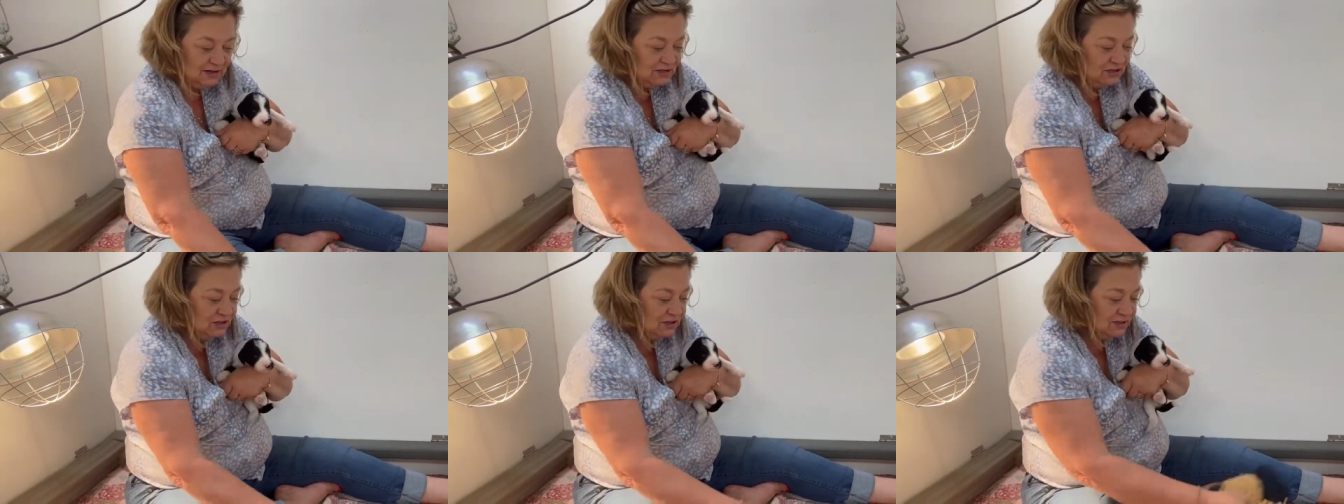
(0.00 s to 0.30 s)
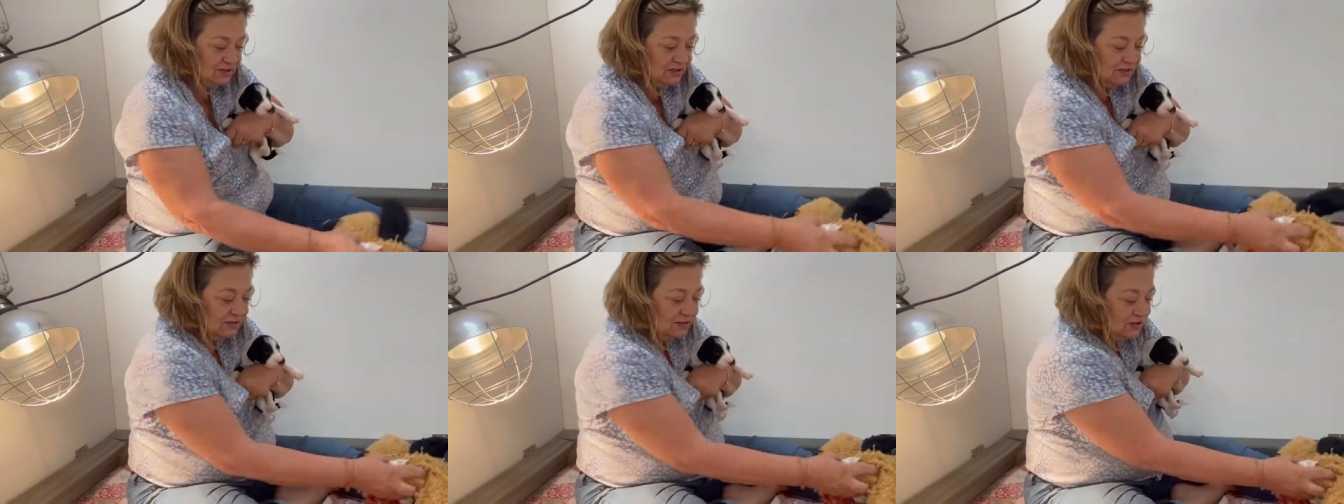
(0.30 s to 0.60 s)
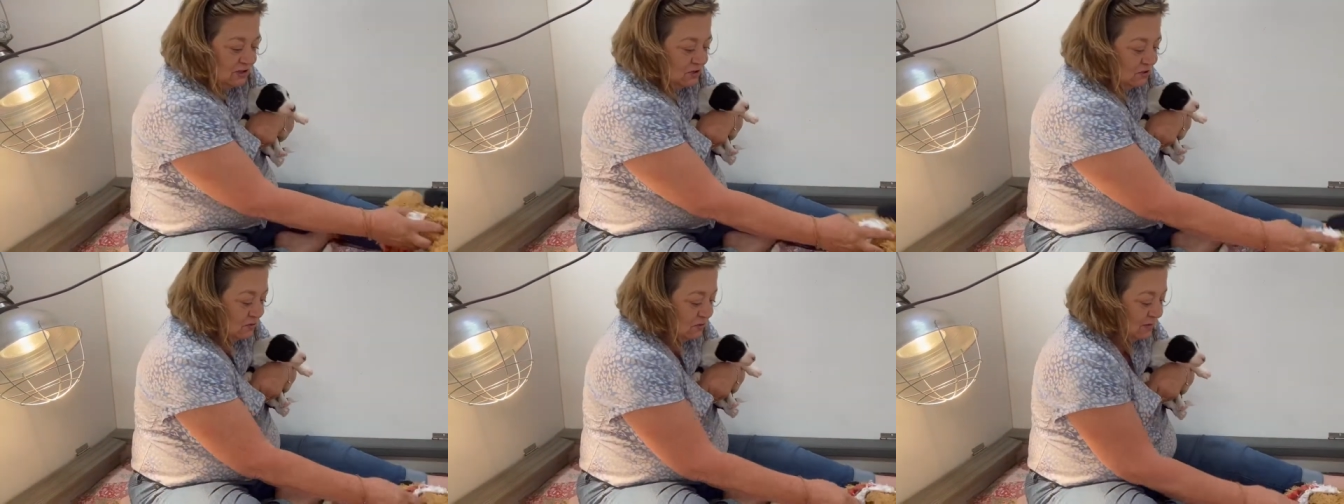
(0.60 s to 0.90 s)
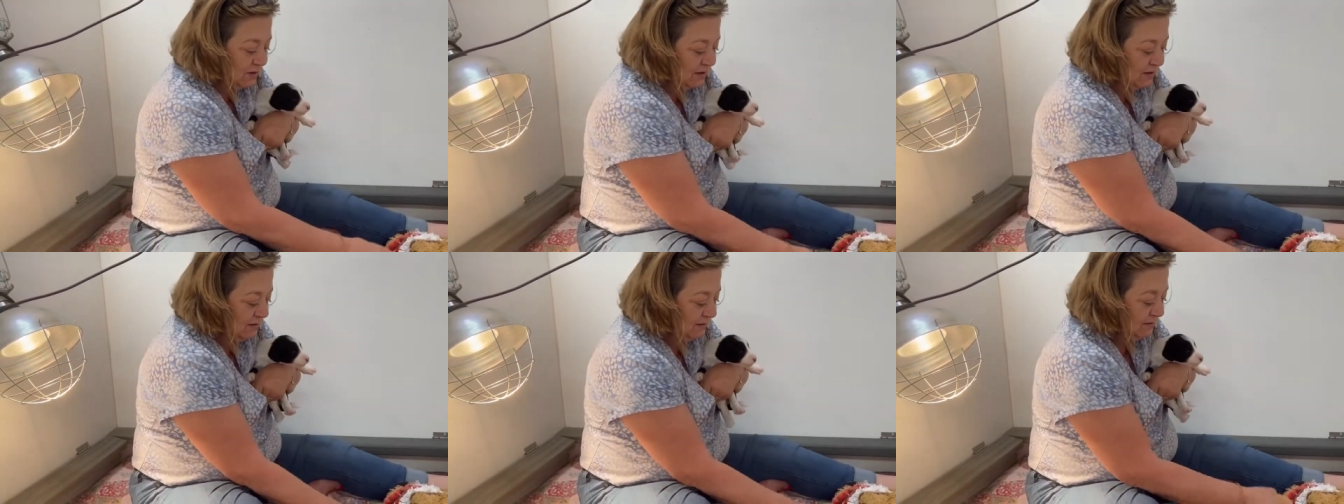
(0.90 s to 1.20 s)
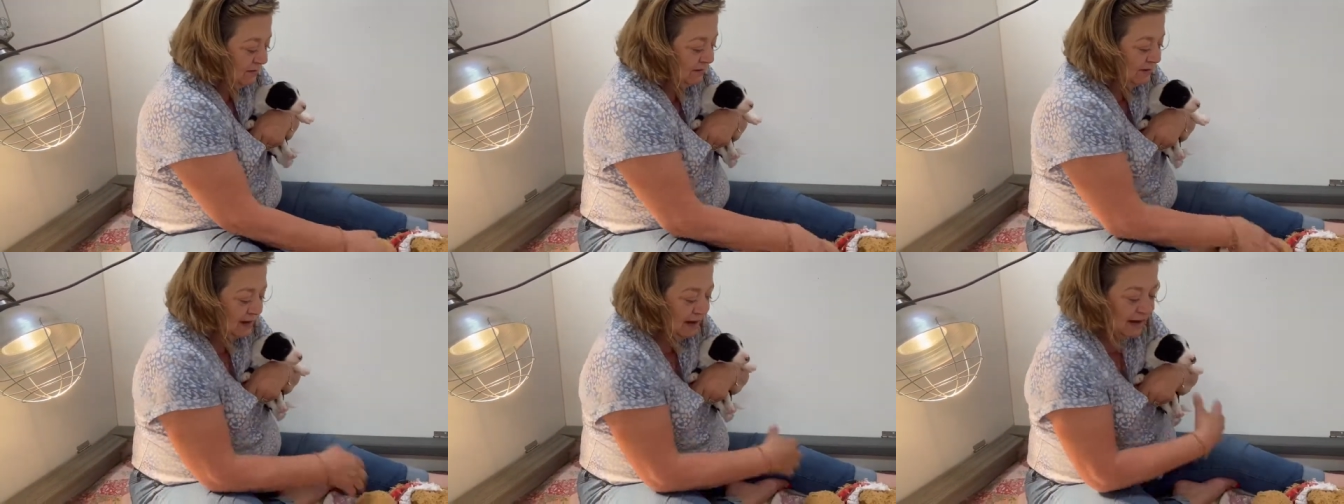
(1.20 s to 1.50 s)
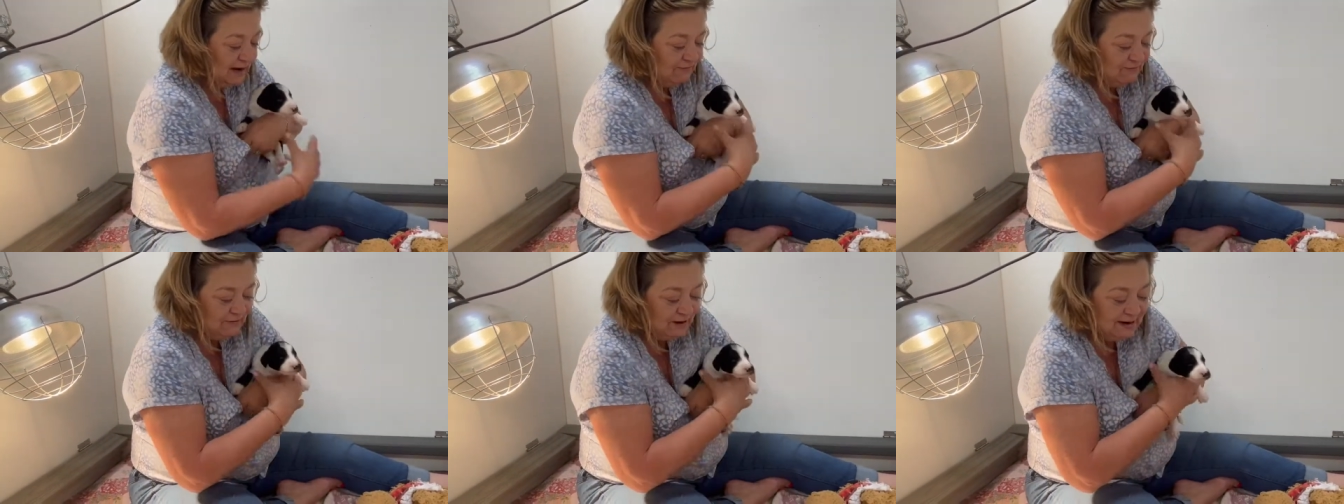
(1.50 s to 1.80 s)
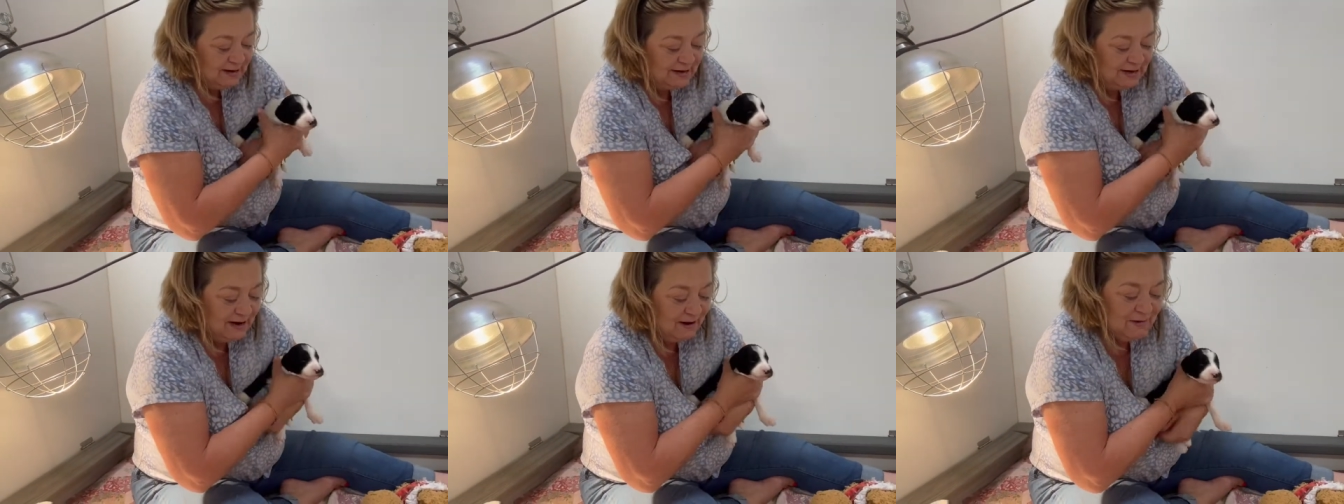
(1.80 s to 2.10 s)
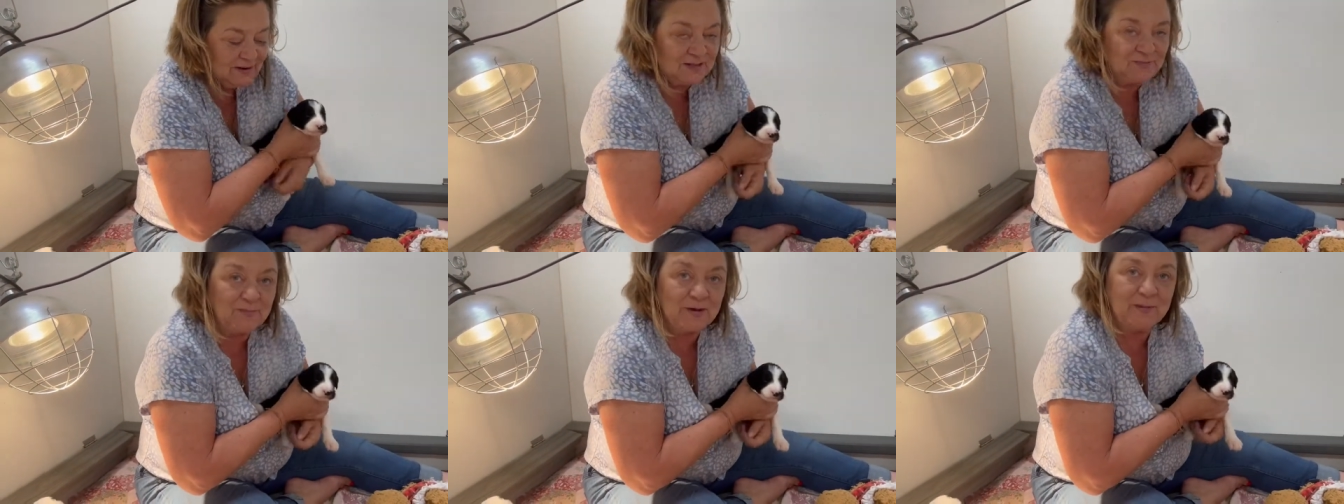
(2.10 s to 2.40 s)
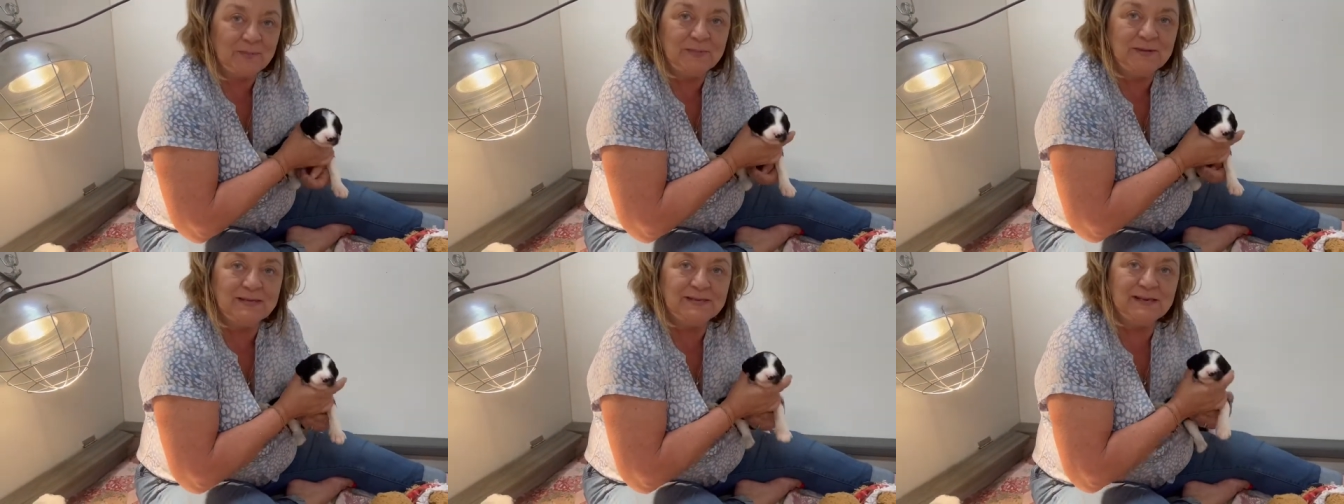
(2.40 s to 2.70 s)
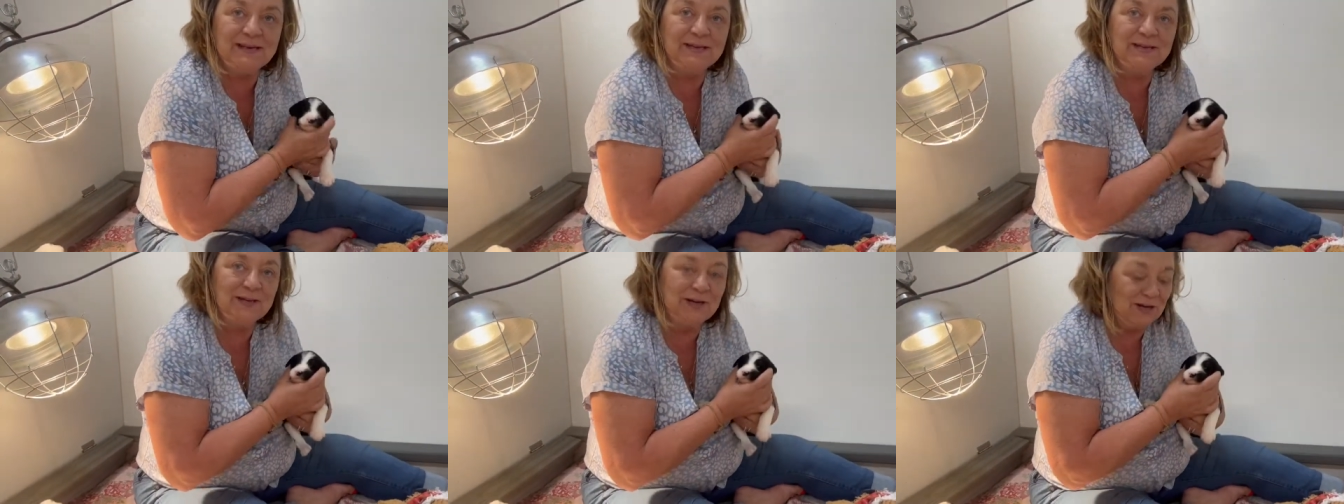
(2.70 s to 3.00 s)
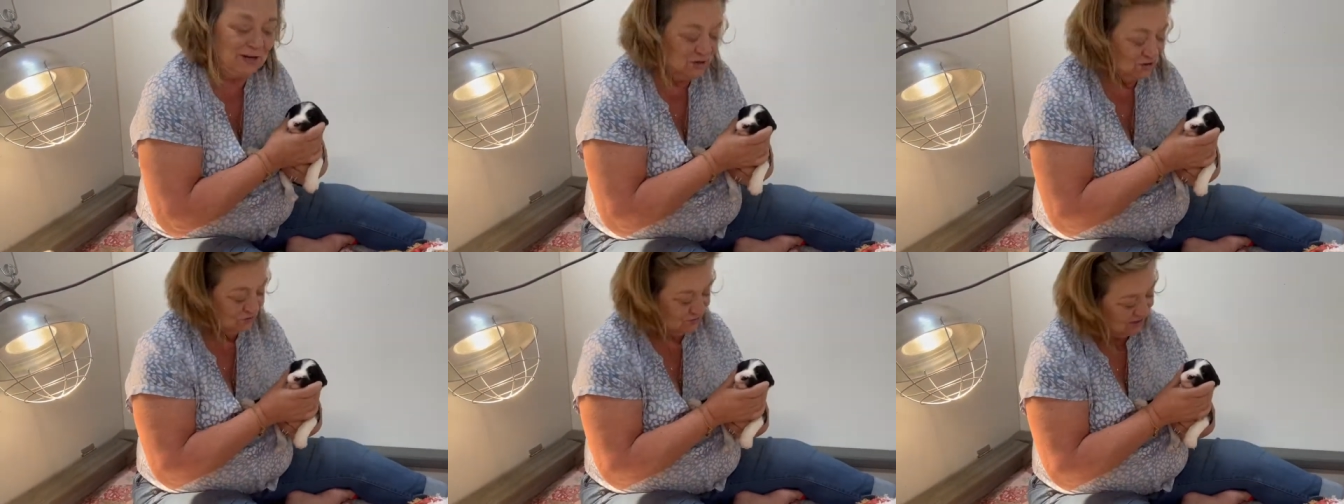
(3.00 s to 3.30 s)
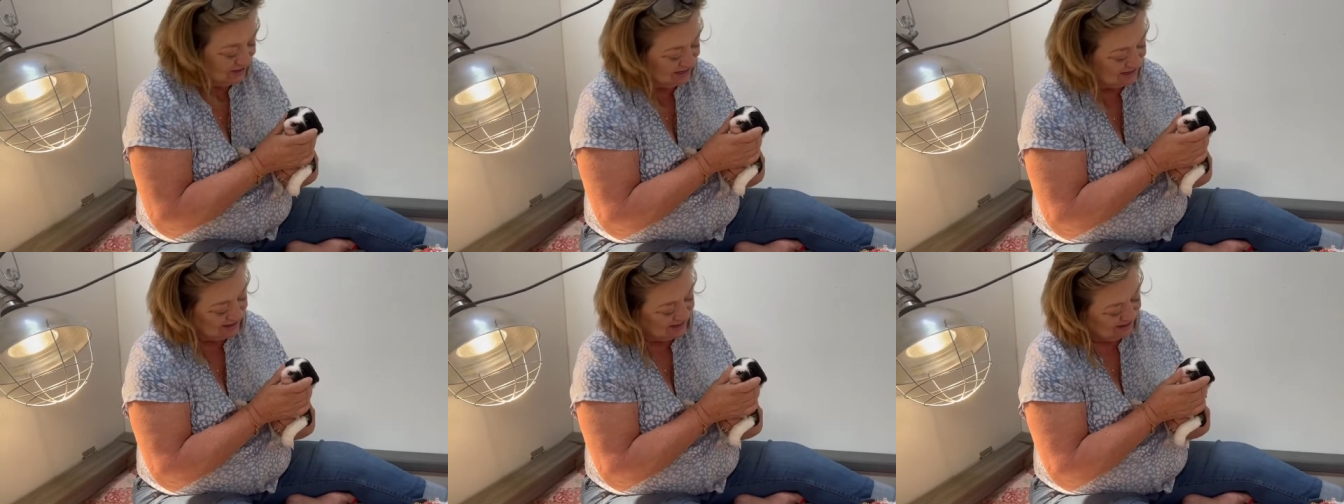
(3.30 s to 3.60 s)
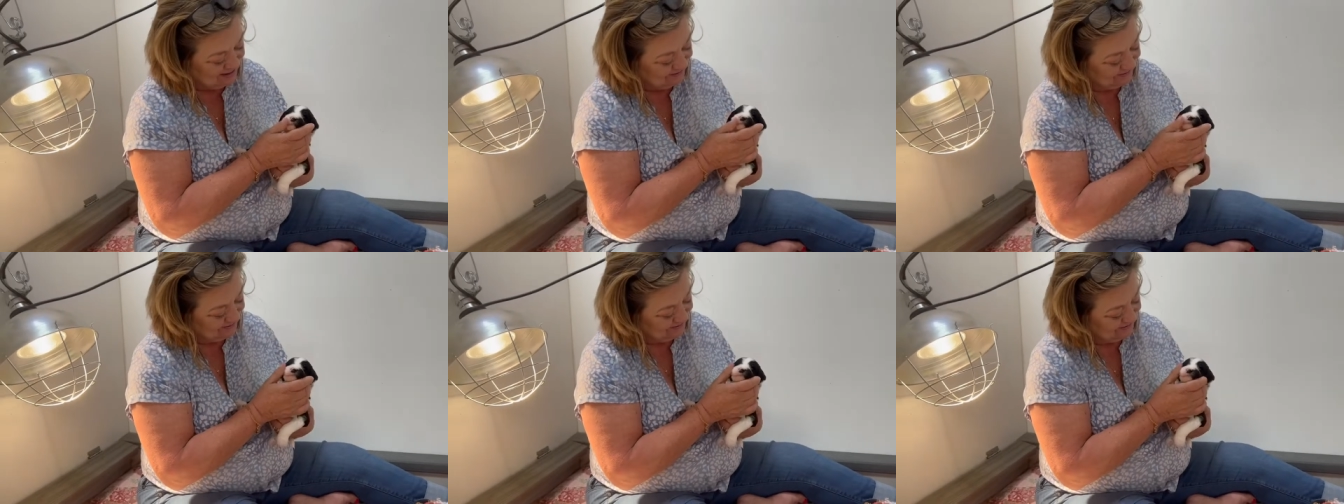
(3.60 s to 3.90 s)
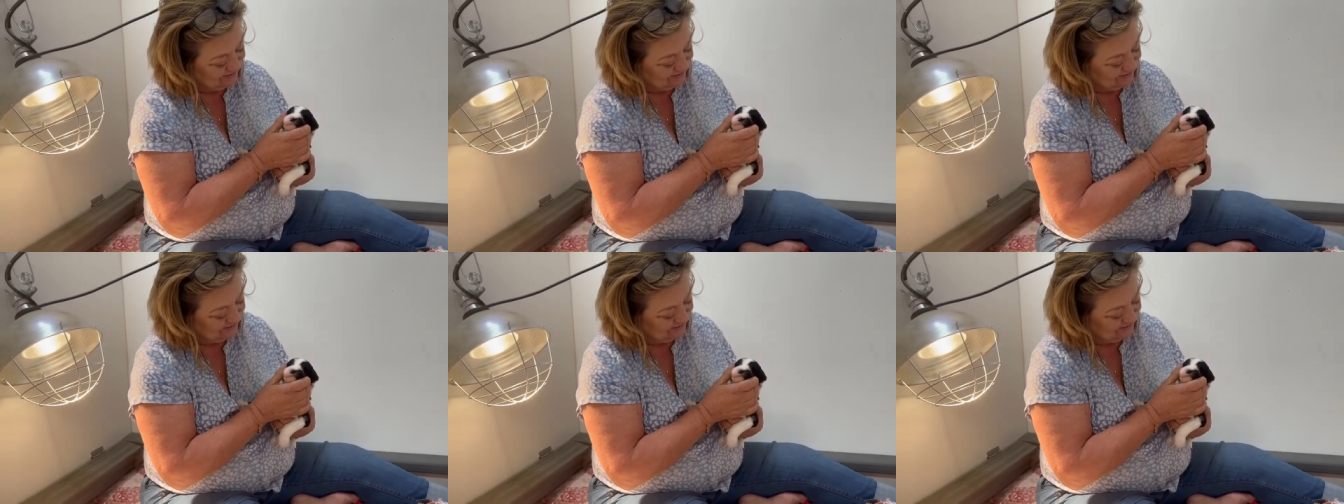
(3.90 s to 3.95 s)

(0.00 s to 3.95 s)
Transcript: just enjoying life right now as puppies can enjoy life.